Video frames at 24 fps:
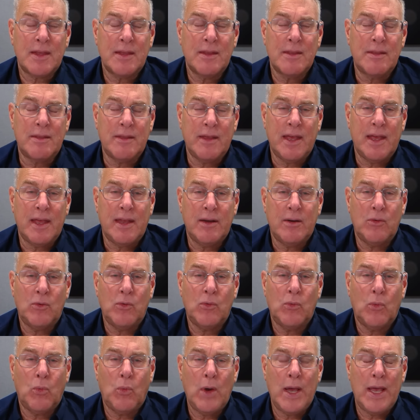
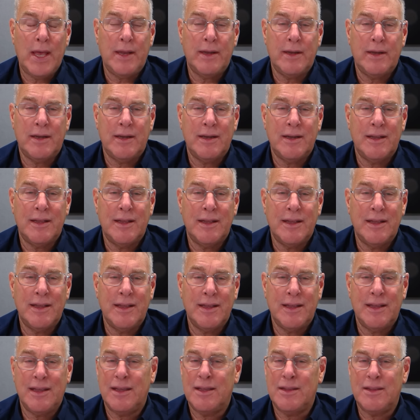than when,
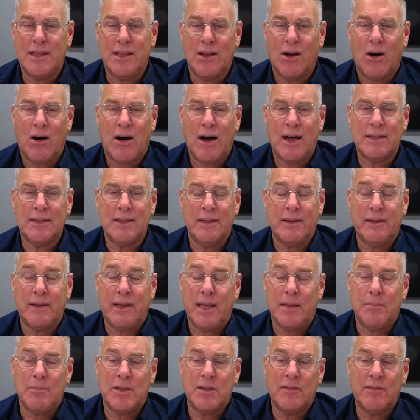in the oddly
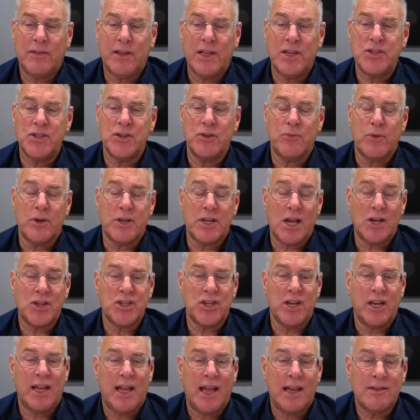named Inflation
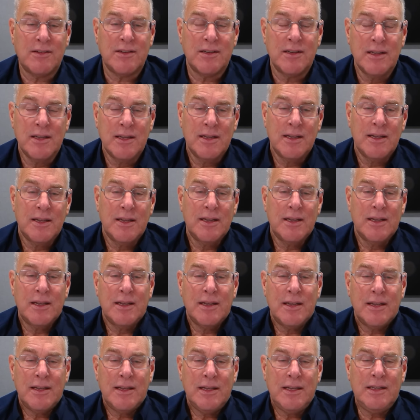Reduction Act,
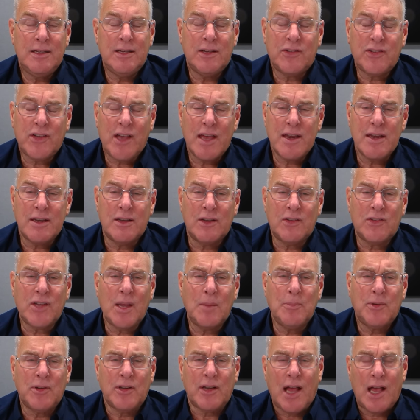he decided to
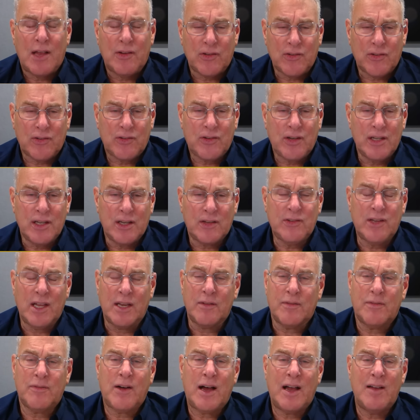subsidize us to the
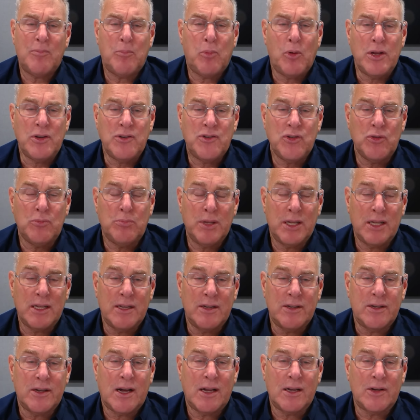extent of $5.2
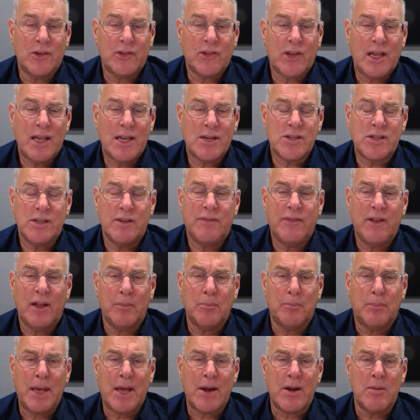billion. I actually
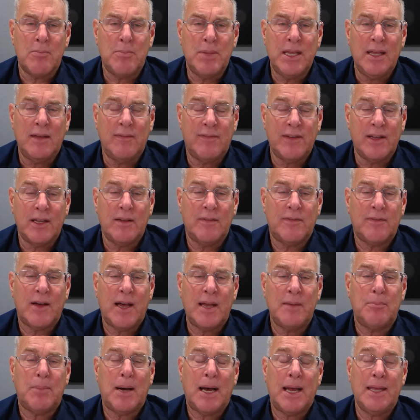felt better being
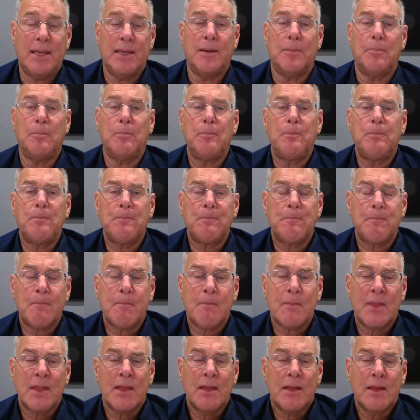vilified by him
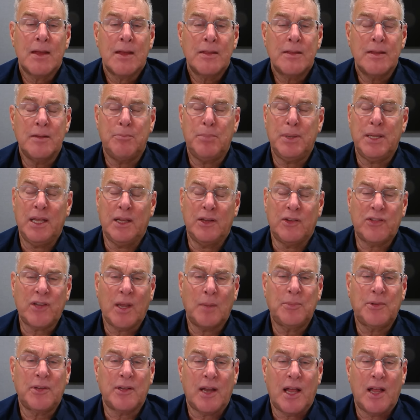than being
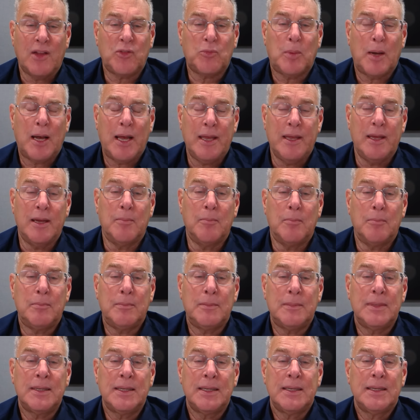subsidized by him.
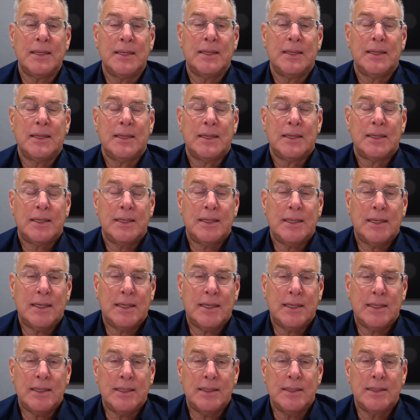
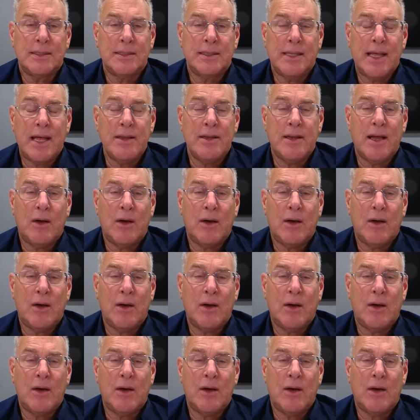Uh, that